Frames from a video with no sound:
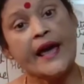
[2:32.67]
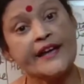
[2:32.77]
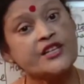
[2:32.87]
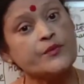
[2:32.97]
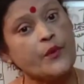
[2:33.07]

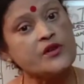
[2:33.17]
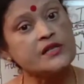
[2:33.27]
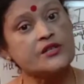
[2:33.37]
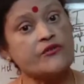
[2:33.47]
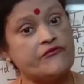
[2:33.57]
H
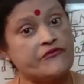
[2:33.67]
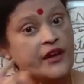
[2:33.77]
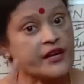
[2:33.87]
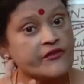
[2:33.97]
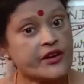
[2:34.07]
positive,
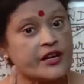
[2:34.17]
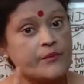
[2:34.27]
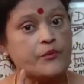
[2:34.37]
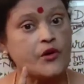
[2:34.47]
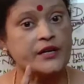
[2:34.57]
very, very
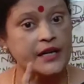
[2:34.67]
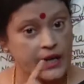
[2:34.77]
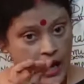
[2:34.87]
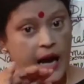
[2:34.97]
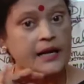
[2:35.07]
important.